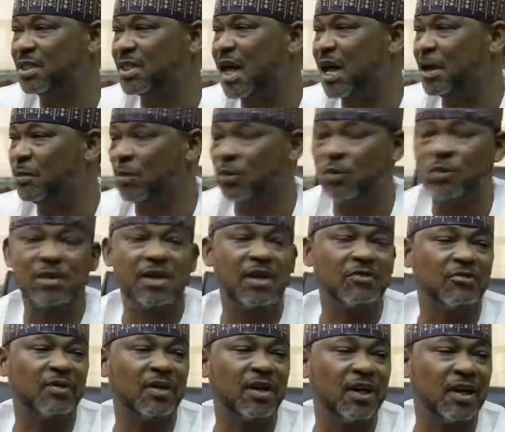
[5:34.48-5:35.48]
time, we will
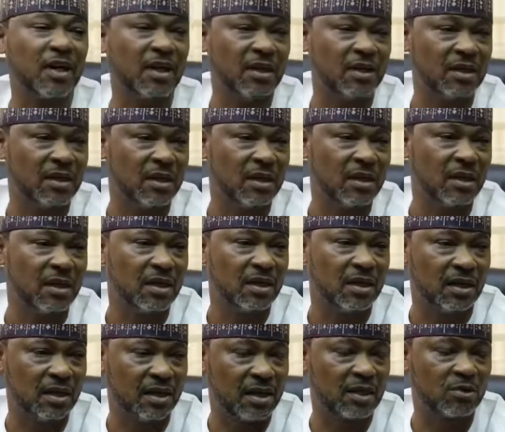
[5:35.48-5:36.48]
definitely
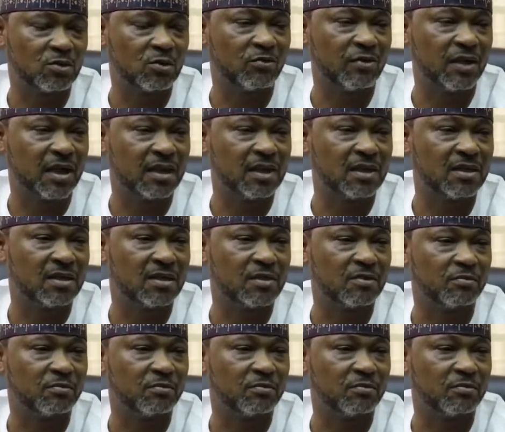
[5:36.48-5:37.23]
get over this.